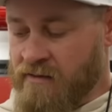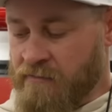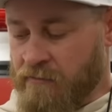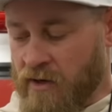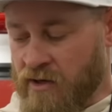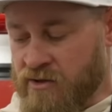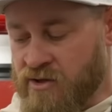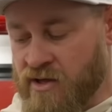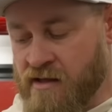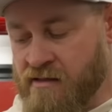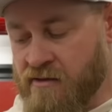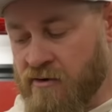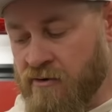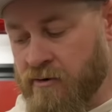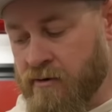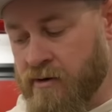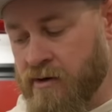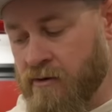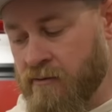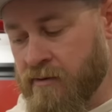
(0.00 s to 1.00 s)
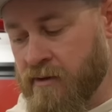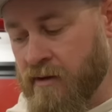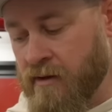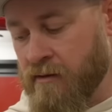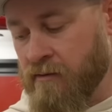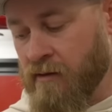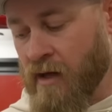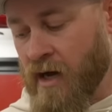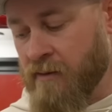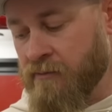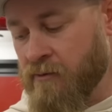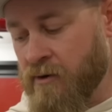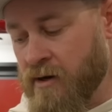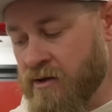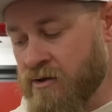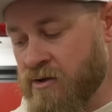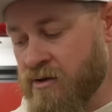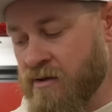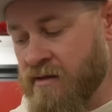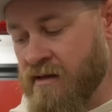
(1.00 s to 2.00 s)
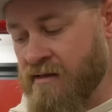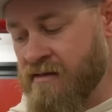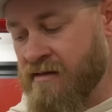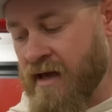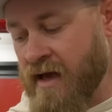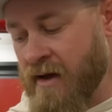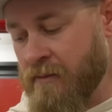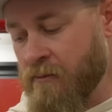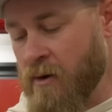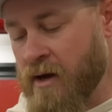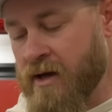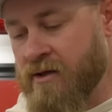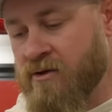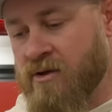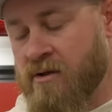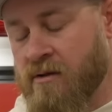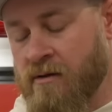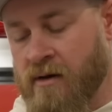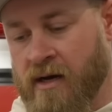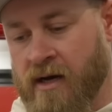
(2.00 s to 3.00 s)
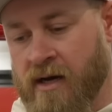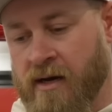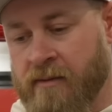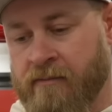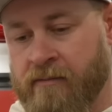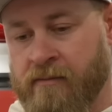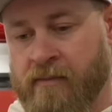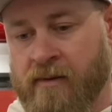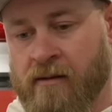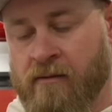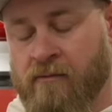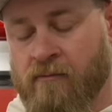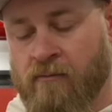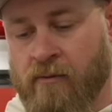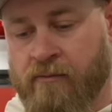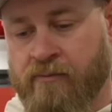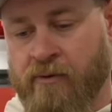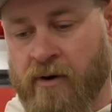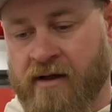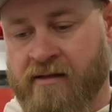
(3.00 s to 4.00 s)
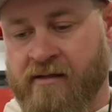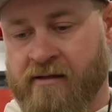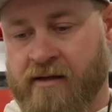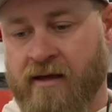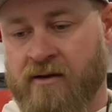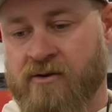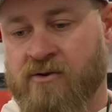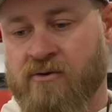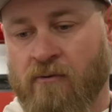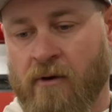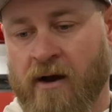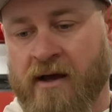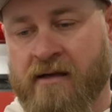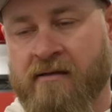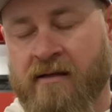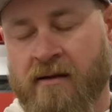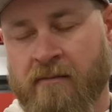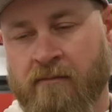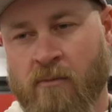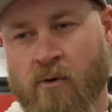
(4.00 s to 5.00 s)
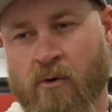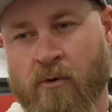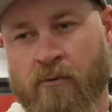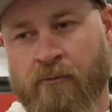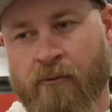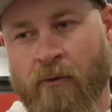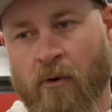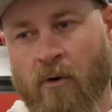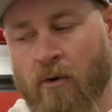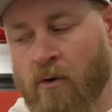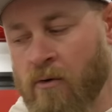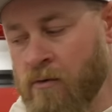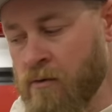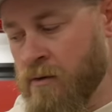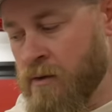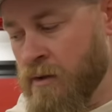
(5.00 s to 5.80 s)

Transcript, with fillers: Much easier to do with a lob wedge. The sand wedge um, would probably skid twice and more roll.